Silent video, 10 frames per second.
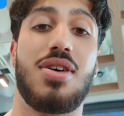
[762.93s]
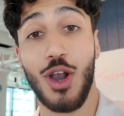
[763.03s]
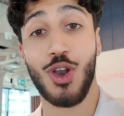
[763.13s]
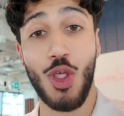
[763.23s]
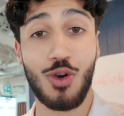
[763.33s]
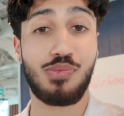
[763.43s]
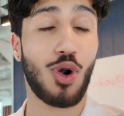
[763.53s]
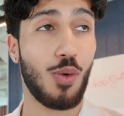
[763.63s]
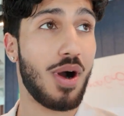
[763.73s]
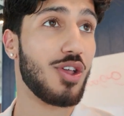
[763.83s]
Another
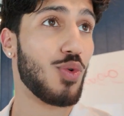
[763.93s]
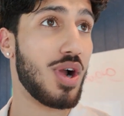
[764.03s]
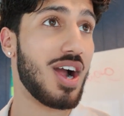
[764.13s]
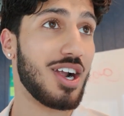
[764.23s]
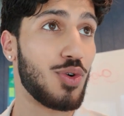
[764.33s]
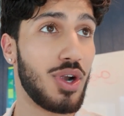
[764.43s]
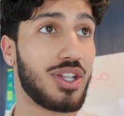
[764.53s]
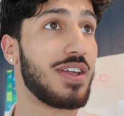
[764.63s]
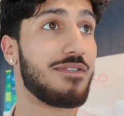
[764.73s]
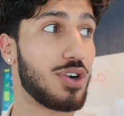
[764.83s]
pro, by the way, I
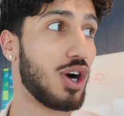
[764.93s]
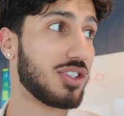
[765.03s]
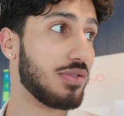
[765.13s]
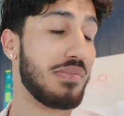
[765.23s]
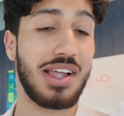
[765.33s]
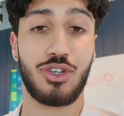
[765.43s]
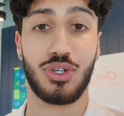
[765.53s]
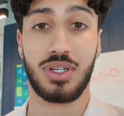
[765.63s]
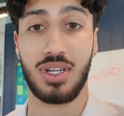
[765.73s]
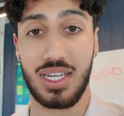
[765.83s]
quickly forgot to
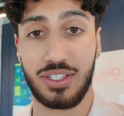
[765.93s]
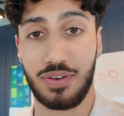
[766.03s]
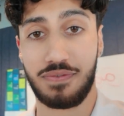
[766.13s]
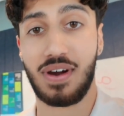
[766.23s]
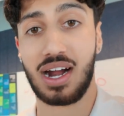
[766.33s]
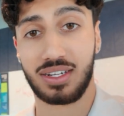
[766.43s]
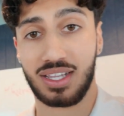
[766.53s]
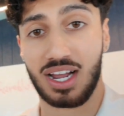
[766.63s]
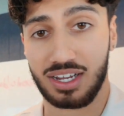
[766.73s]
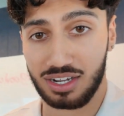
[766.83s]
mention is the fact
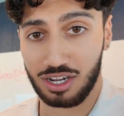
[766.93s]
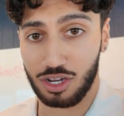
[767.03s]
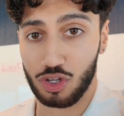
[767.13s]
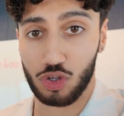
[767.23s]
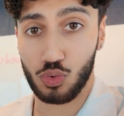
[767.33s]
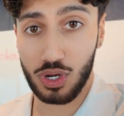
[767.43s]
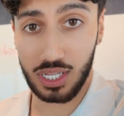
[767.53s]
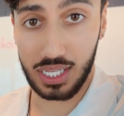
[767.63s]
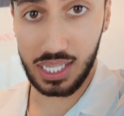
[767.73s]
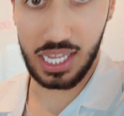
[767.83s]
that you can